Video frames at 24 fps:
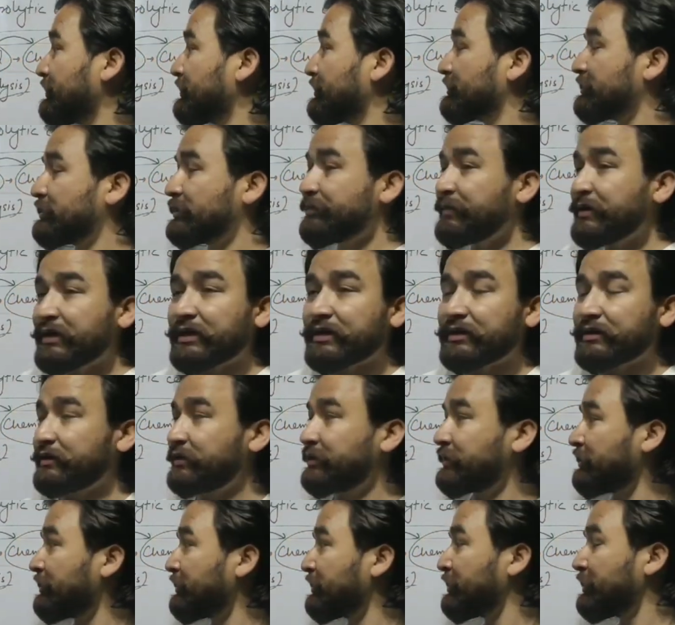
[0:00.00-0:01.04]

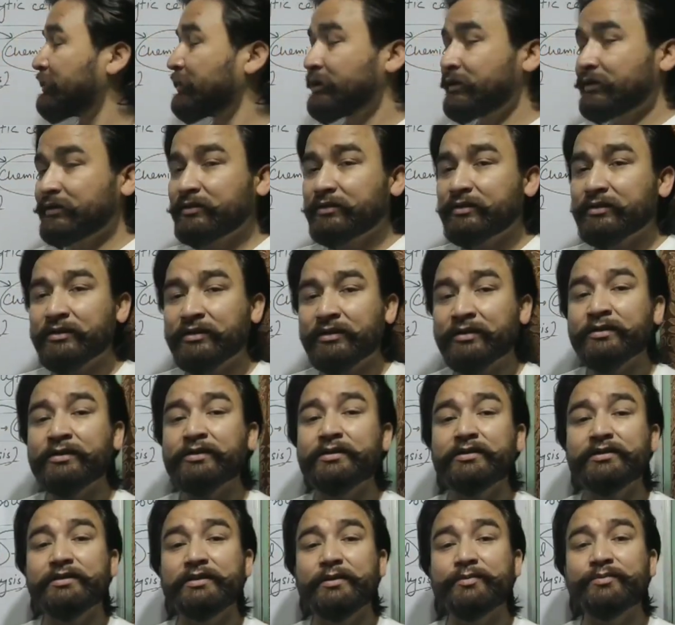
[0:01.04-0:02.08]
Similarly, the
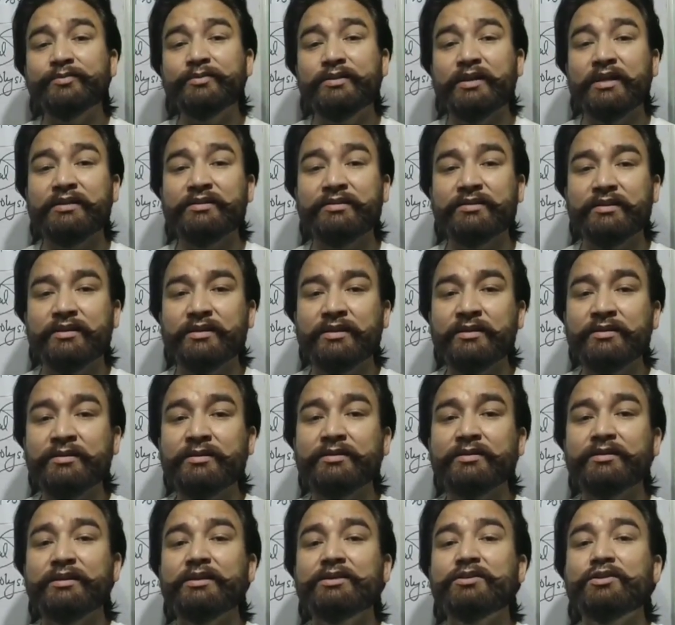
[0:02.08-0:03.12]
substances,
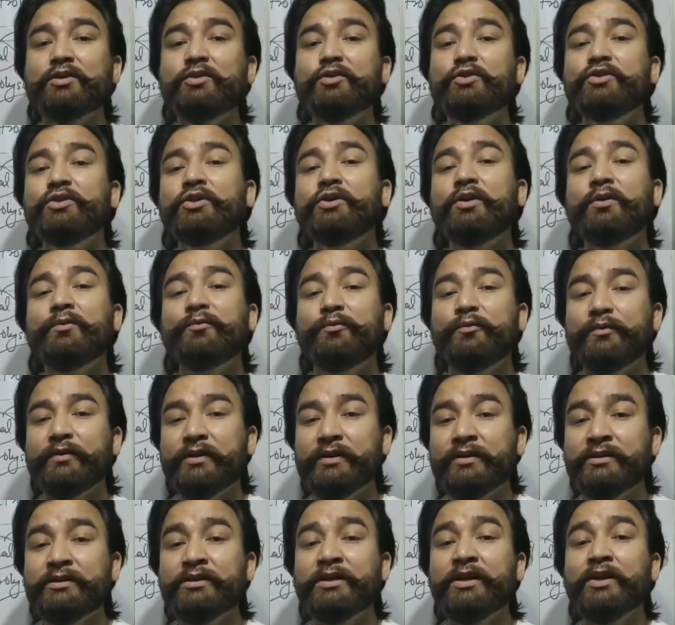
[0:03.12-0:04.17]
the solution of
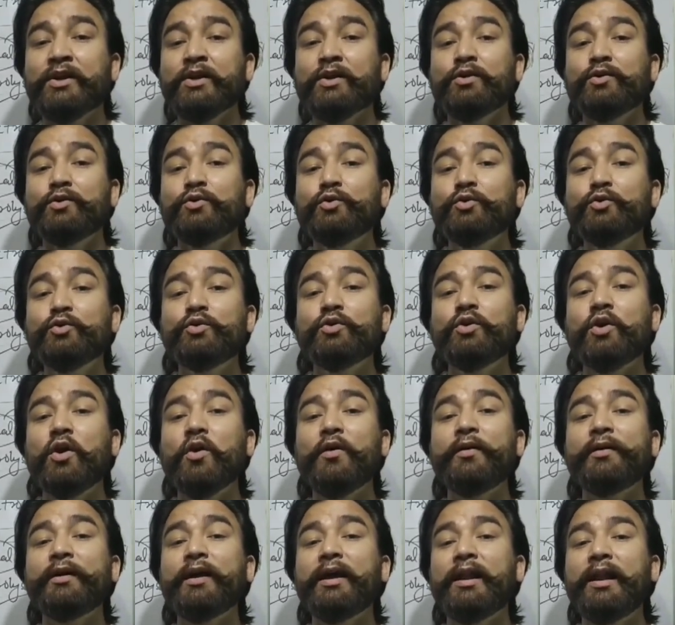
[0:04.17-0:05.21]
which do
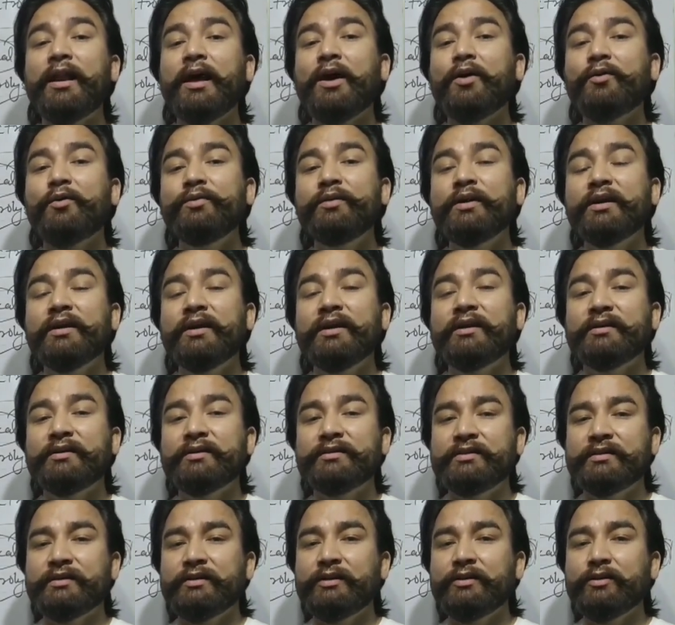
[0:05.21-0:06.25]
not allow the
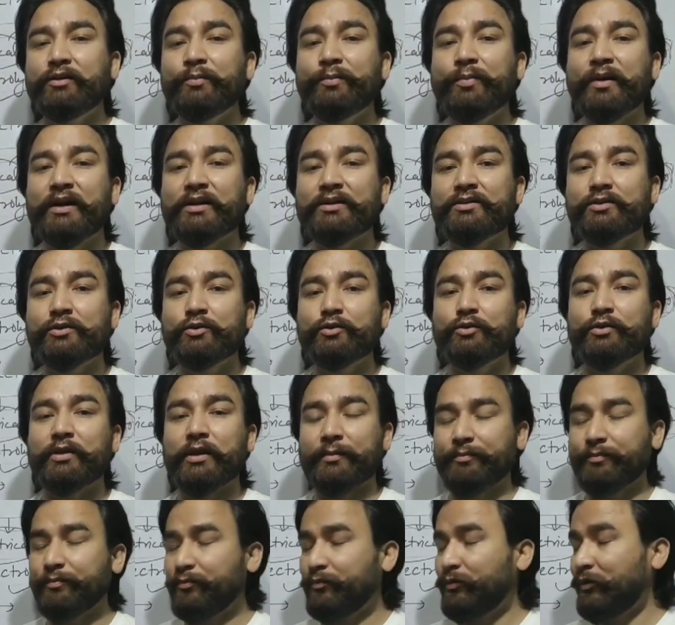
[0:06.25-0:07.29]
electricity to pass through
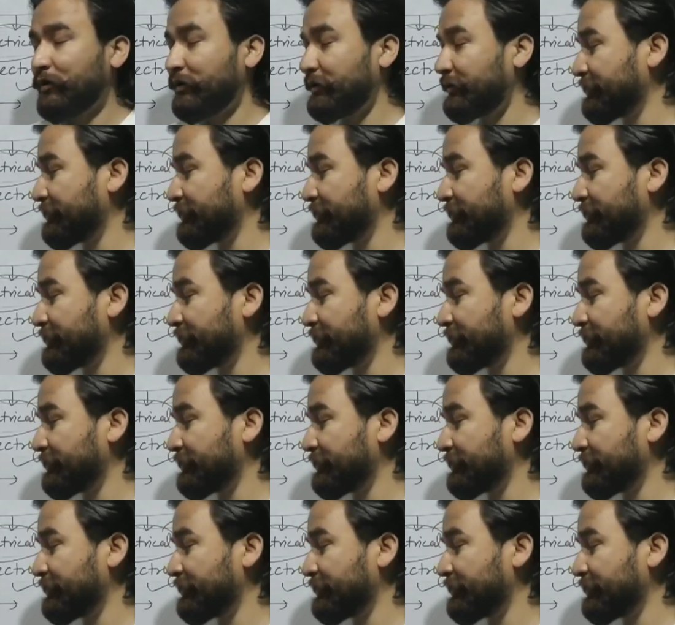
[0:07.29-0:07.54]
them. For